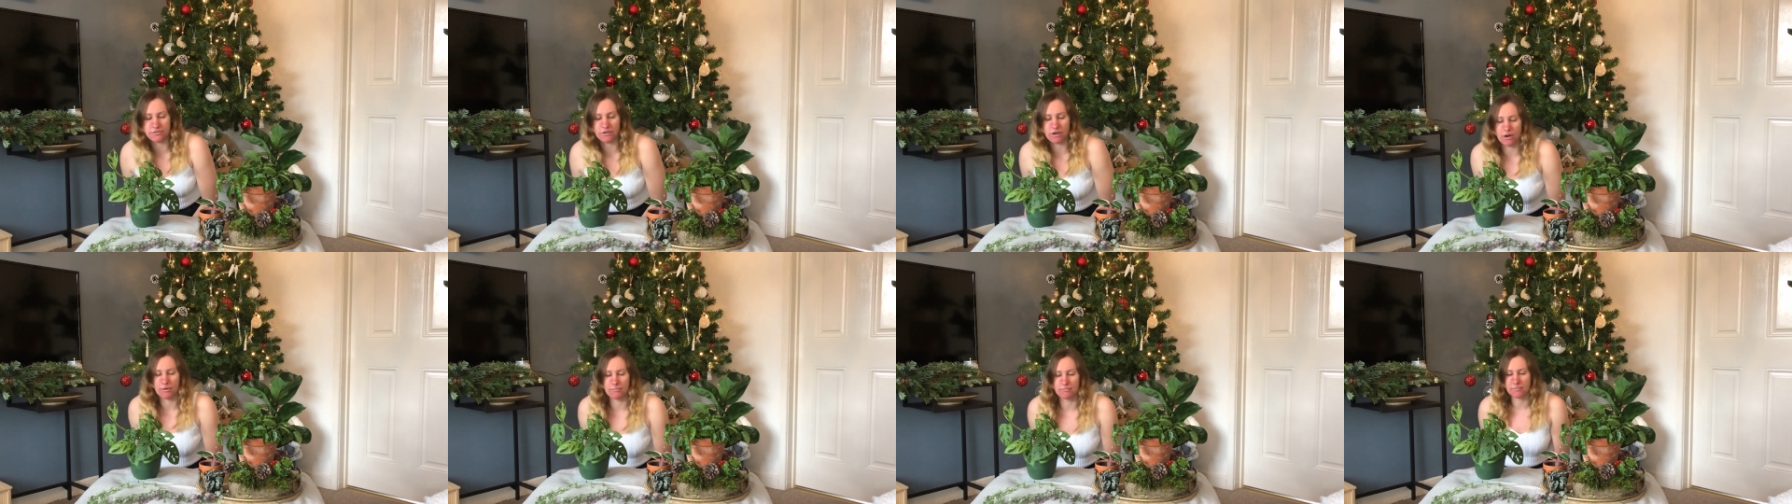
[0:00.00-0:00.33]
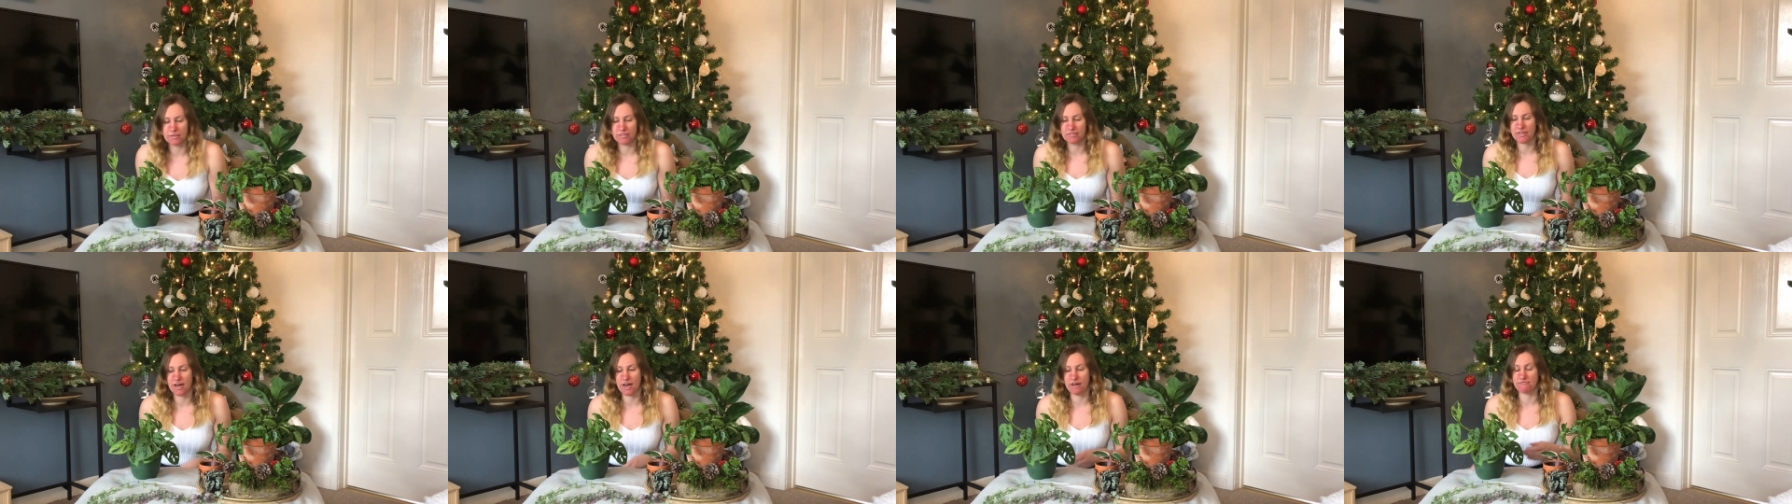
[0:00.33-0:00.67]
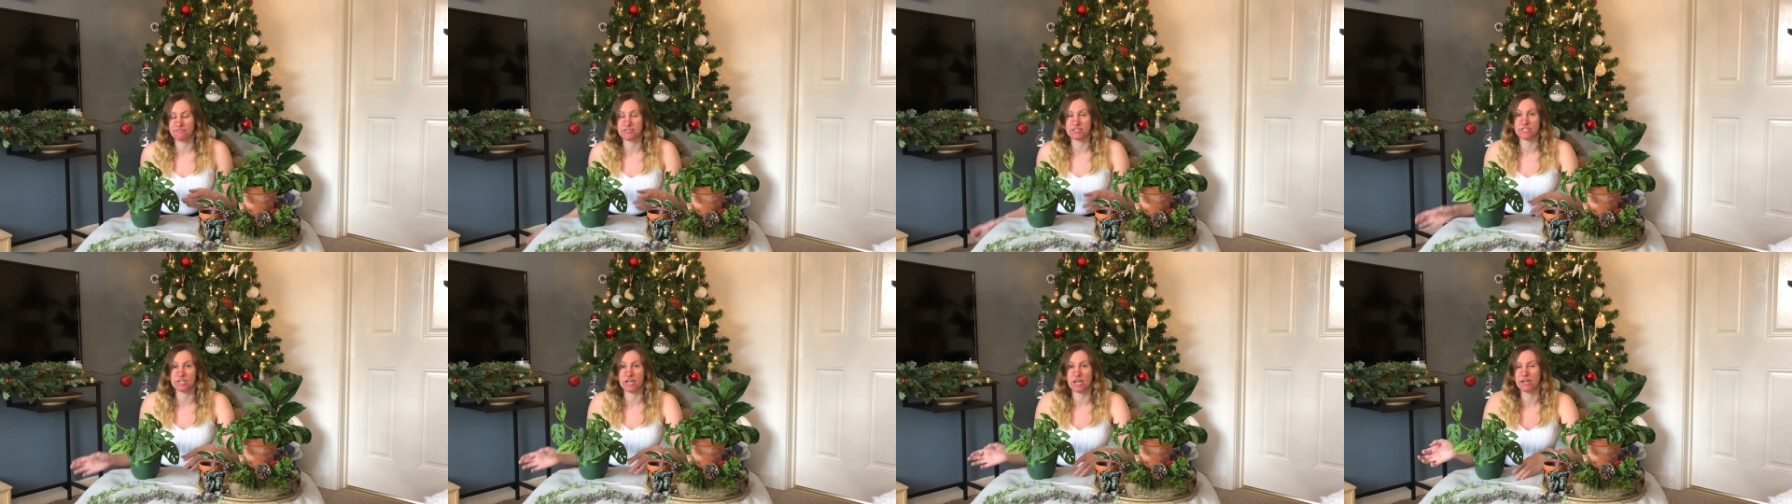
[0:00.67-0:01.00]
from that
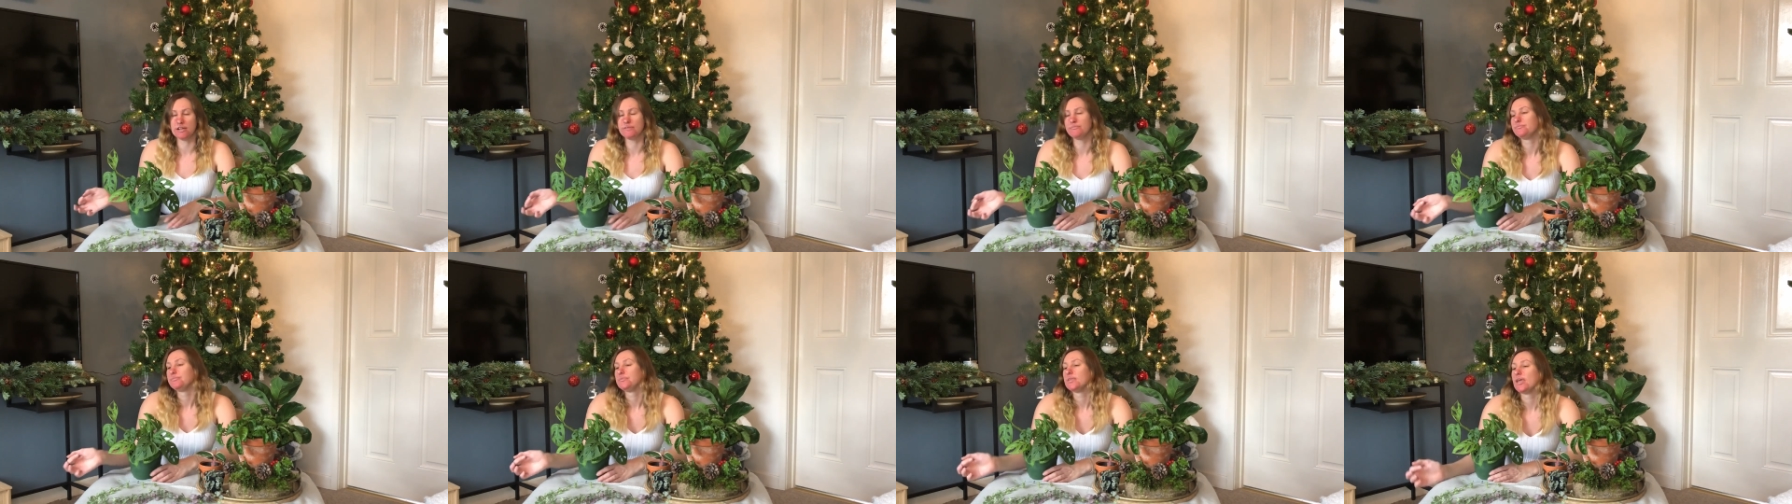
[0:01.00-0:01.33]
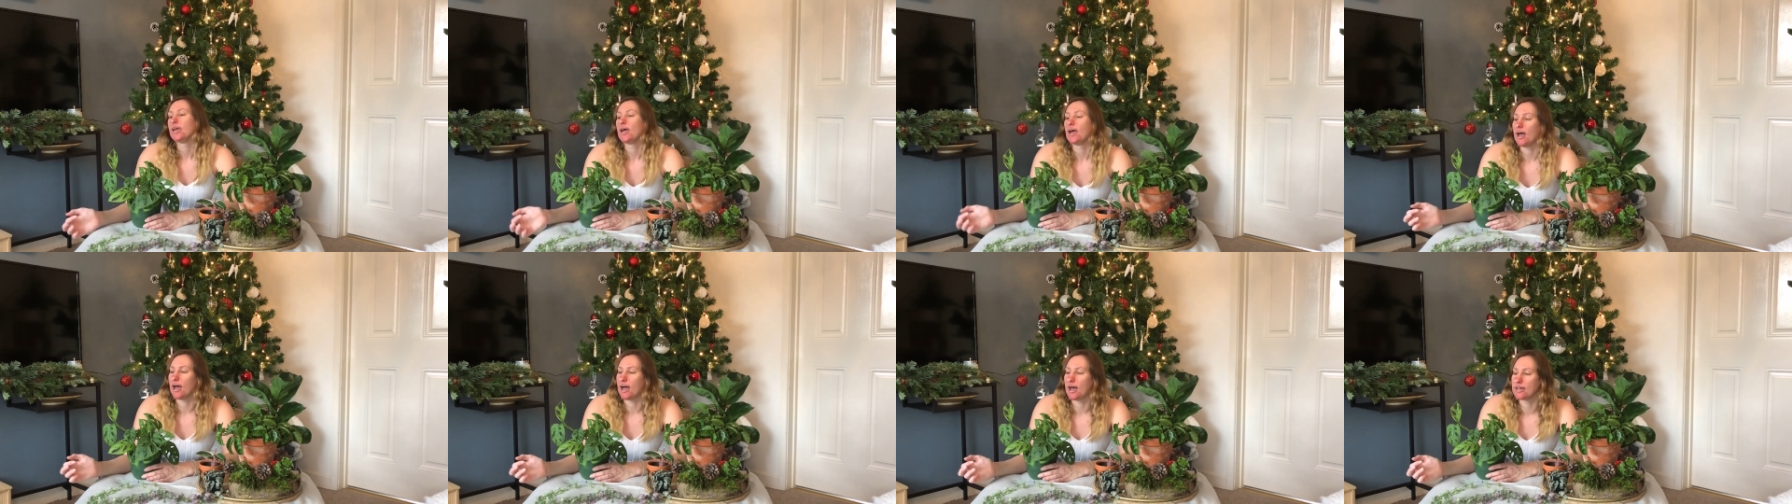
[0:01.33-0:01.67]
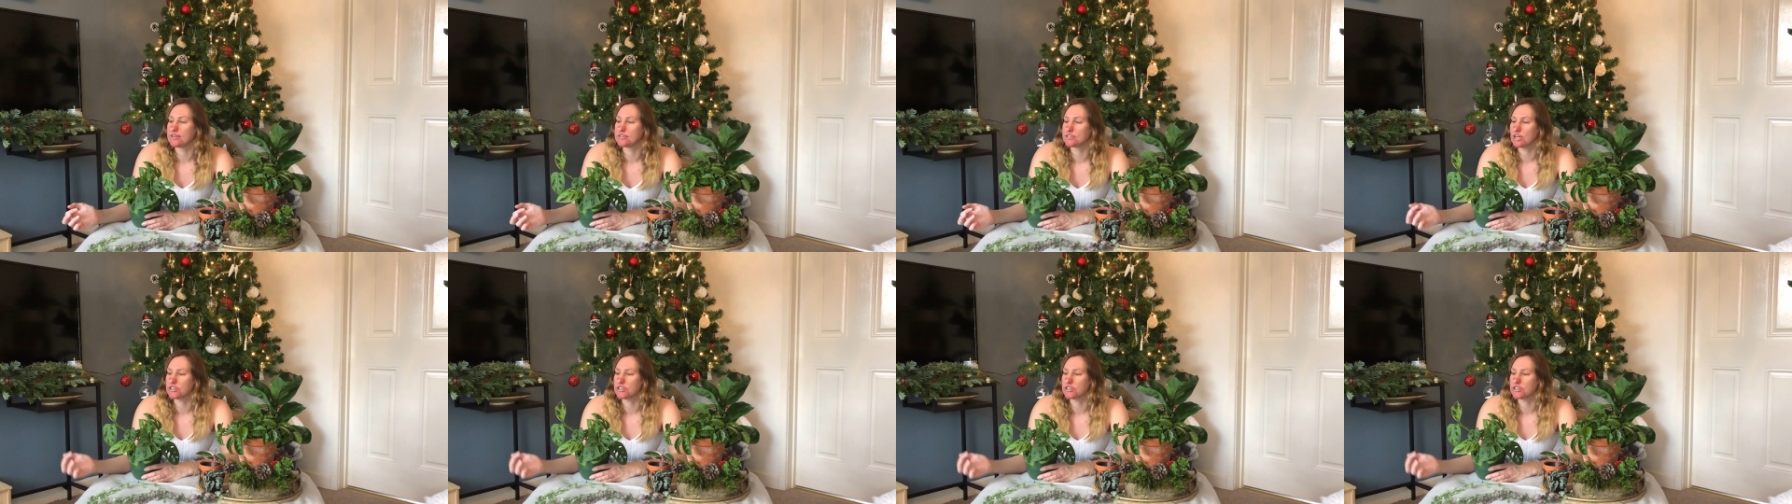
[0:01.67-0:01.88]
video. And